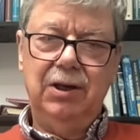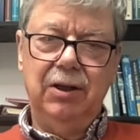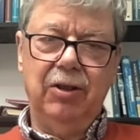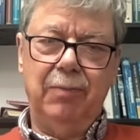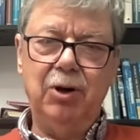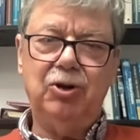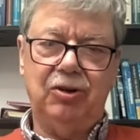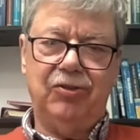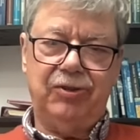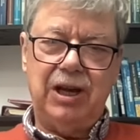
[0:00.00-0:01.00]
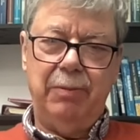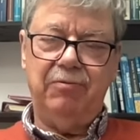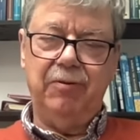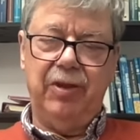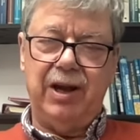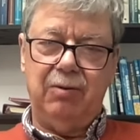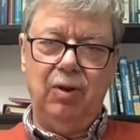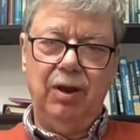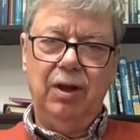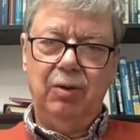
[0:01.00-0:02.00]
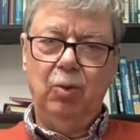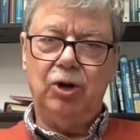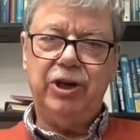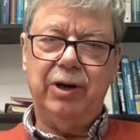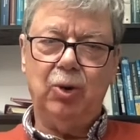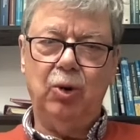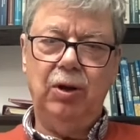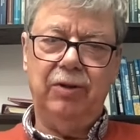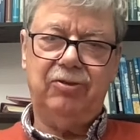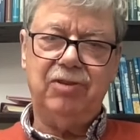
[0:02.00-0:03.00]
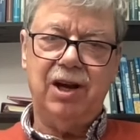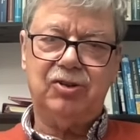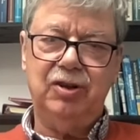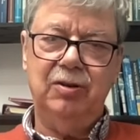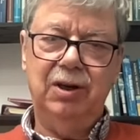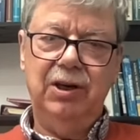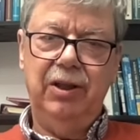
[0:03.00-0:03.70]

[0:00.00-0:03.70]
And the motions coming from that wash out all the structure